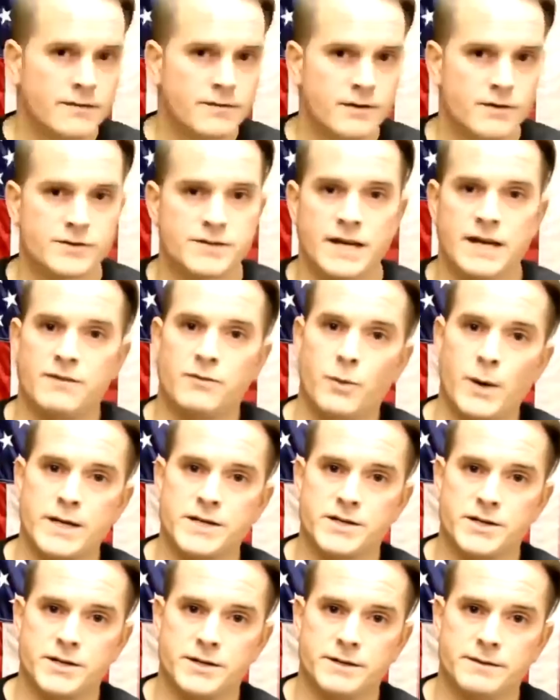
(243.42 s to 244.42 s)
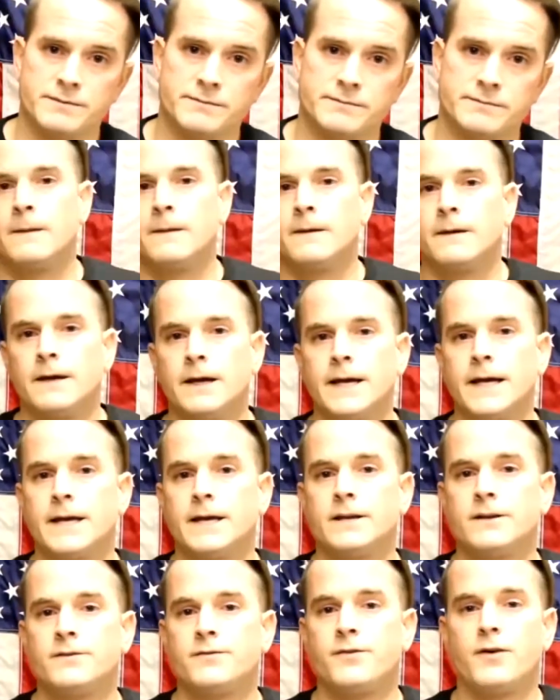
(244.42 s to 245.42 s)
the first day of winter,
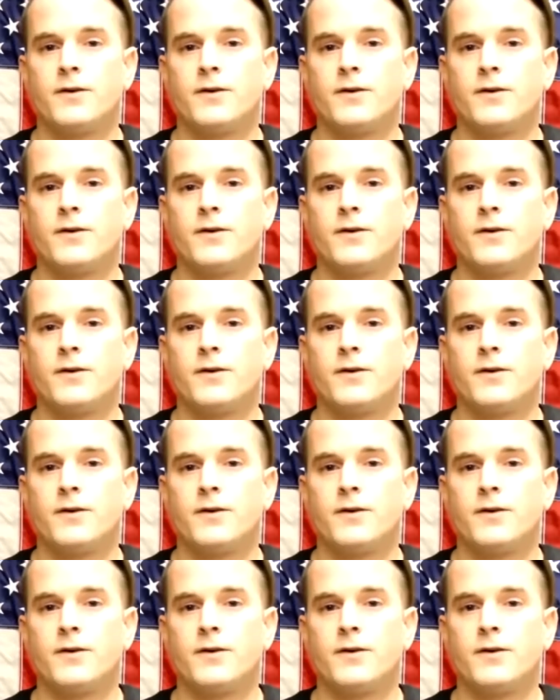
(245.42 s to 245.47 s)
and